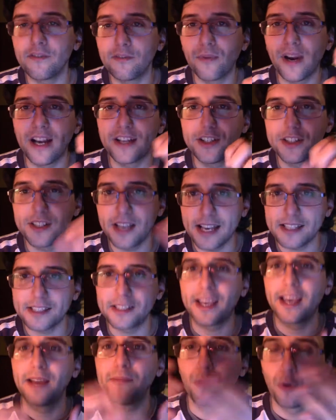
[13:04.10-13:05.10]
Reggie's ass to
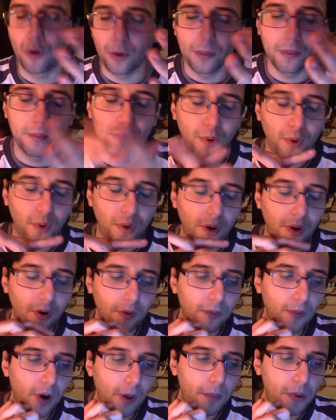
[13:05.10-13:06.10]
get more
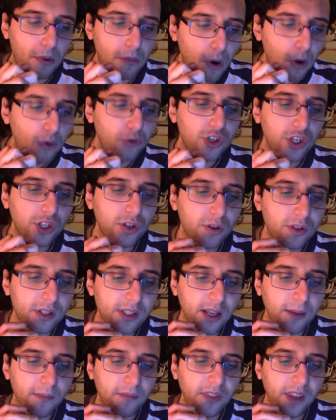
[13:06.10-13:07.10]
a promotion or
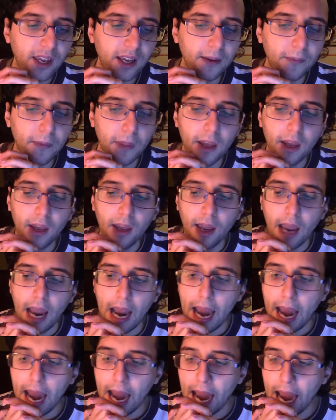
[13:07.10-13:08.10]
something.
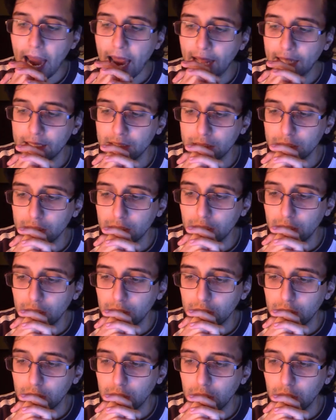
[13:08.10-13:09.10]
And
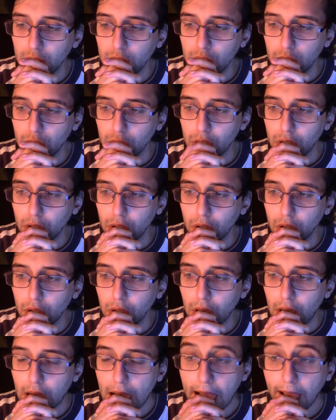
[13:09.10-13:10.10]

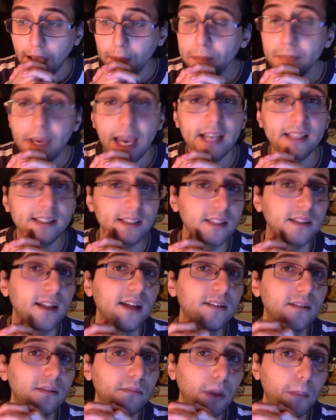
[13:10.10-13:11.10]
I'm guessing
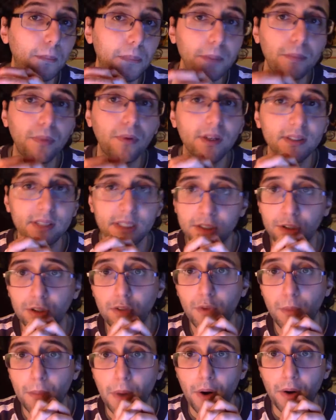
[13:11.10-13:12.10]
that the people at Nintendo
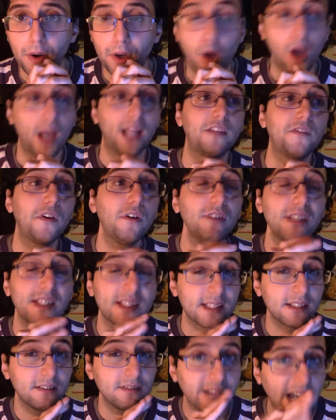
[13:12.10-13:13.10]
of America, at the very
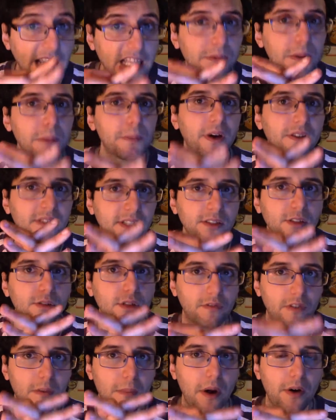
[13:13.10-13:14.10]
least select people at Nintendo
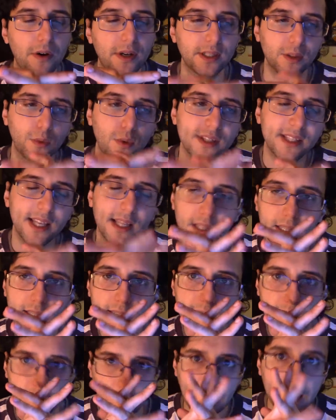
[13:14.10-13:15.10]
of America, the ones that
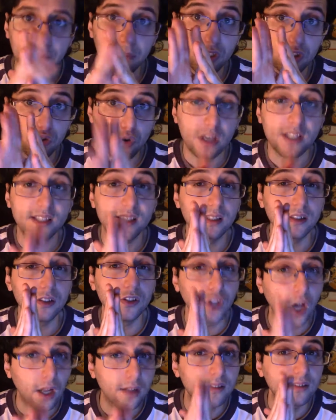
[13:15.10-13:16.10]
can be trusted
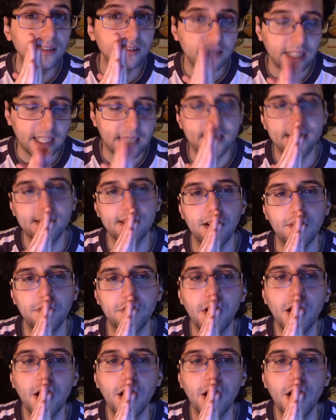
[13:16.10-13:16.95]
not to leak stuff,